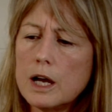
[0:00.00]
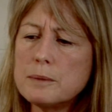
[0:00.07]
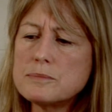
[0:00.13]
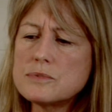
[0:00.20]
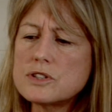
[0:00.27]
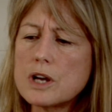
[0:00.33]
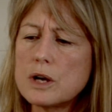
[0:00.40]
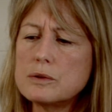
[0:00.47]

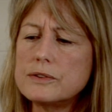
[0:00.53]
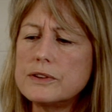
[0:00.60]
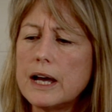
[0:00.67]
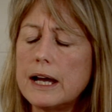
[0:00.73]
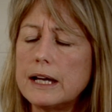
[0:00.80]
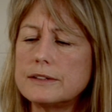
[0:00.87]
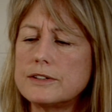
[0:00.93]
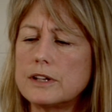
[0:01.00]

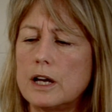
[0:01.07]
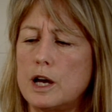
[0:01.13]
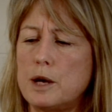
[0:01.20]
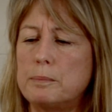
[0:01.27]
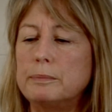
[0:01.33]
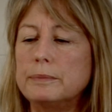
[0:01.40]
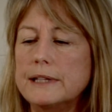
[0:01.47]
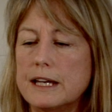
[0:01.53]

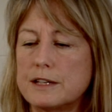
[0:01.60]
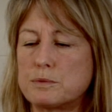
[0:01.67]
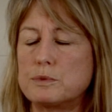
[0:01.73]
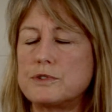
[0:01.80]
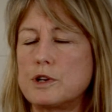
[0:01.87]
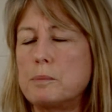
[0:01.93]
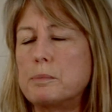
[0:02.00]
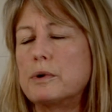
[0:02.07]

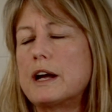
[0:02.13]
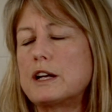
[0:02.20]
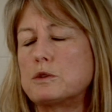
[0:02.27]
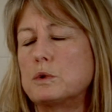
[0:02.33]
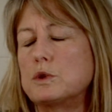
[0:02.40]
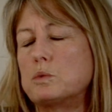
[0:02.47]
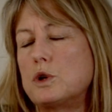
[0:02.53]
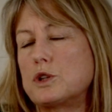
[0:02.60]
So Brecht
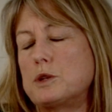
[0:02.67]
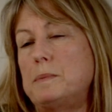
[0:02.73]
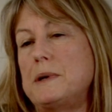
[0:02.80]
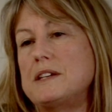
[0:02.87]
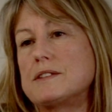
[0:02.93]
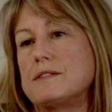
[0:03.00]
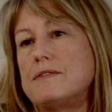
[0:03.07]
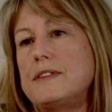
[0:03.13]
would watch a
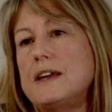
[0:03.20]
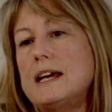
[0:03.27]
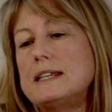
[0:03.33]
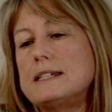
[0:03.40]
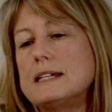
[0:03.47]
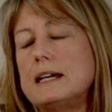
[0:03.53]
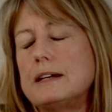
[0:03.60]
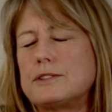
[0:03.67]
piece of
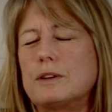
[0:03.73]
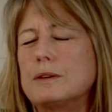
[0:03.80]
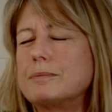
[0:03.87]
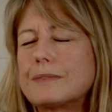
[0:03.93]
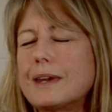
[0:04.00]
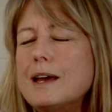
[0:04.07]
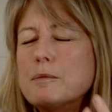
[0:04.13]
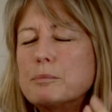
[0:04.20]
theatre,
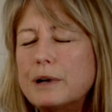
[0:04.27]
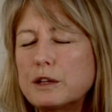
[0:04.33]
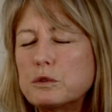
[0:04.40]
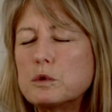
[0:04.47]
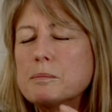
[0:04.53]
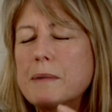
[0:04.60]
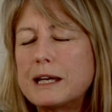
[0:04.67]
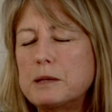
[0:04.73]
Brecht
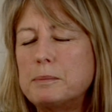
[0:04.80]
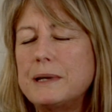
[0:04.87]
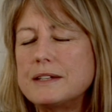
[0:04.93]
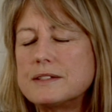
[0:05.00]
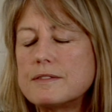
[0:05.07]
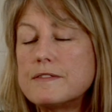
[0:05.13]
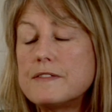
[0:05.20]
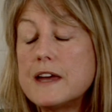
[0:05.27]
would make a
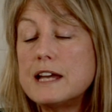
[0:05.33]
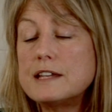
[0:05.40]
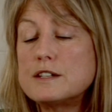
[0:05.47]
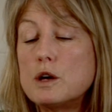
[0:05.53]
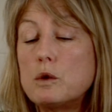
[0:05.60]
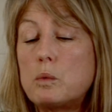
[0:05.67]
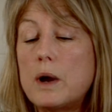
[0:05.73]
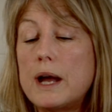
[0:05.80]
piece of
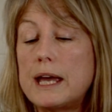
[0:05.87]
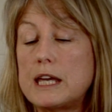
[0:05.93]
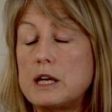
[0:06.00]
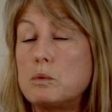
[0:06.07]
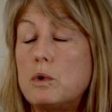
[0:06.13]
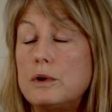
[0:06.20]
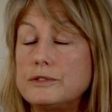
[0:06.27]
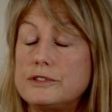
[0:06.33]
theatre where he
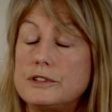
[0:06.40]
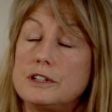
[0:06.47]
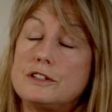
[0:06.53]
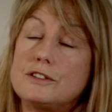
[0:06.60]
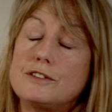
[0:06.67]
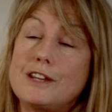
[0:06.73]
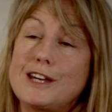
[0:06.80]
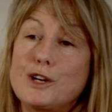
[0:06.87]
wanted
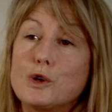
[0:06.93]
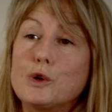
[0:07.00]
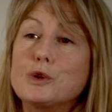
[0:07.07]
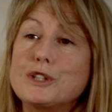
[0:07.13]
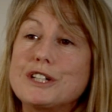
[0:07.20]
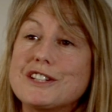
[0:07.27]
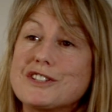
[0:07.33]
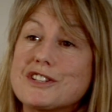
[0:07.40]
the
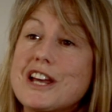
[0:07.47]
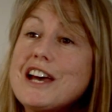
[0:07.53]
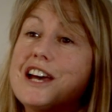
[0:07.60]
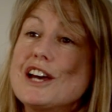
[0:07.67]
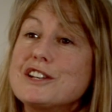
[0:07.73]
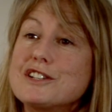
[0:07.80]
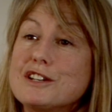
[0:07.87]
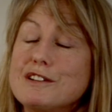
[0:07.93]
audience
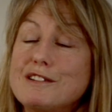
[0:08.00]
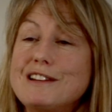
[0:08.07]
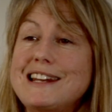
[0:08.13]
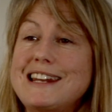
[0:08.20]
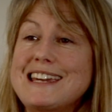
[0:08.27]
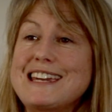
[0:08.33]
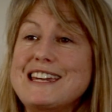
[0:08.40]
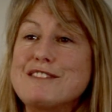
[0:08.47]
to
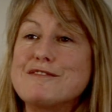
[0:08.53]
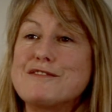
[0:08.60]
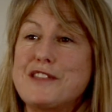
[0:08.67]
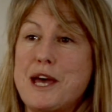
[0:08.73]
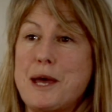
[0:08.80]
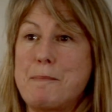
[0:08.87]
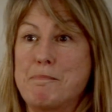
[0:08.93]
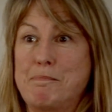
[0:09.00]
leave
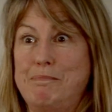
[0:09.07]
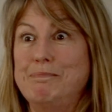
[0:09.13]
their